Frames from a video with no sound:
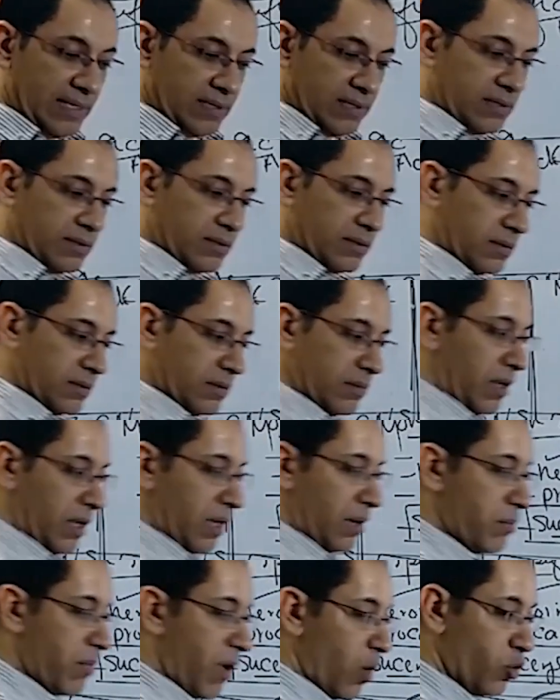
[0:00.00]
does the
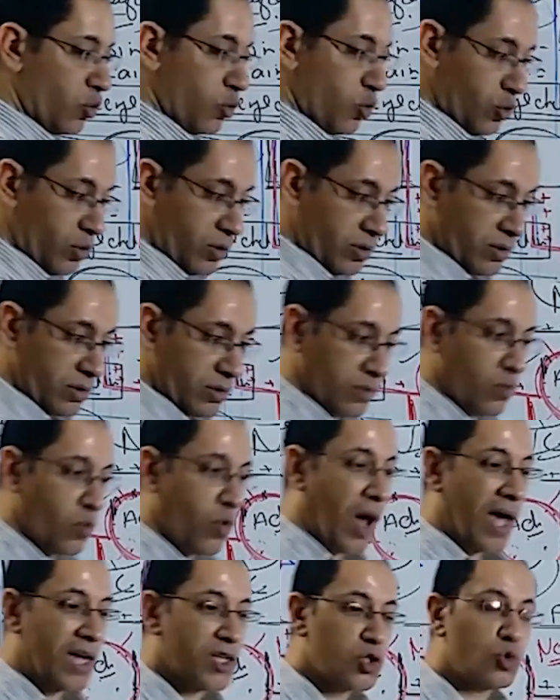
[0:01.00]
problem occur?
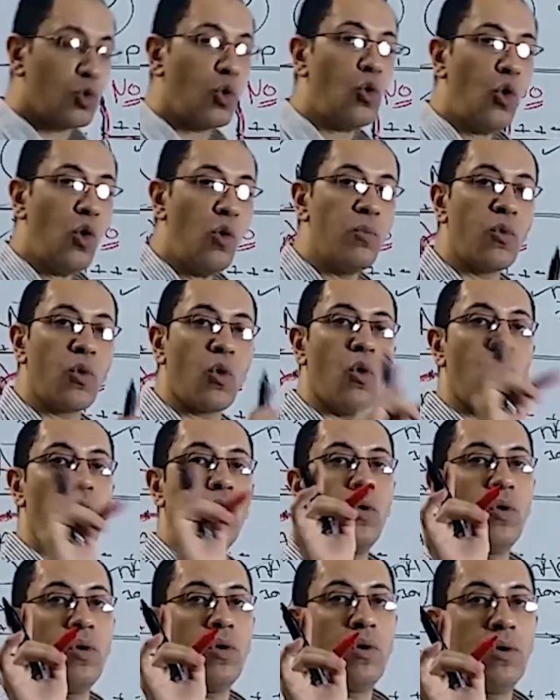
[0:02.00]

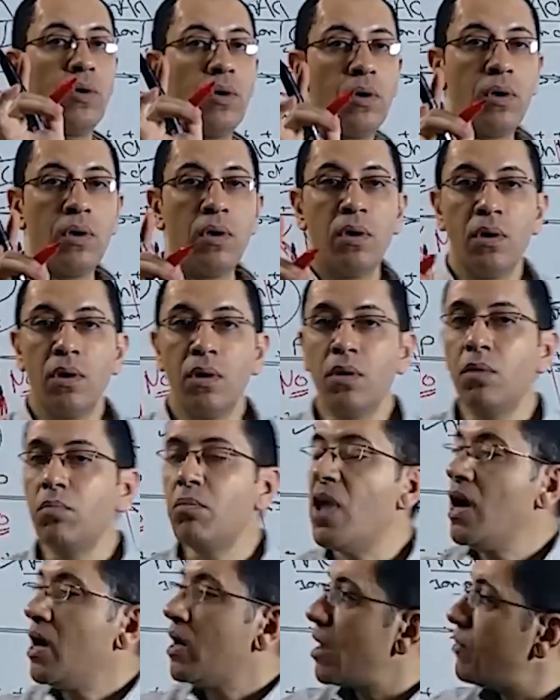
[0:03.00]
This person
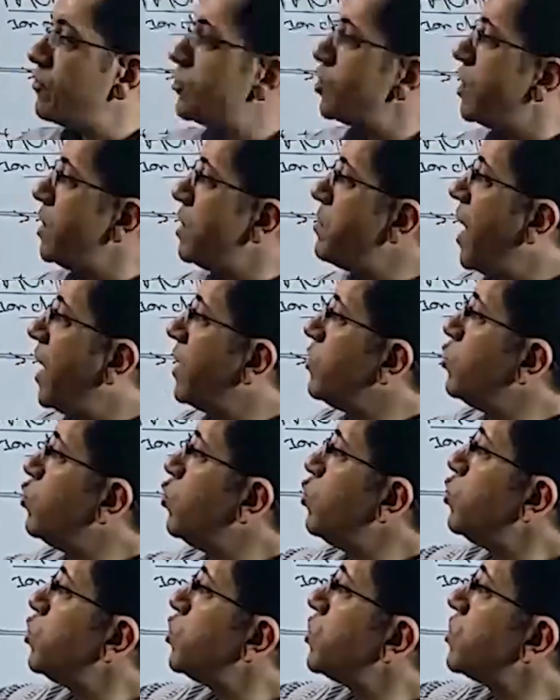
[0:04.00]
can live without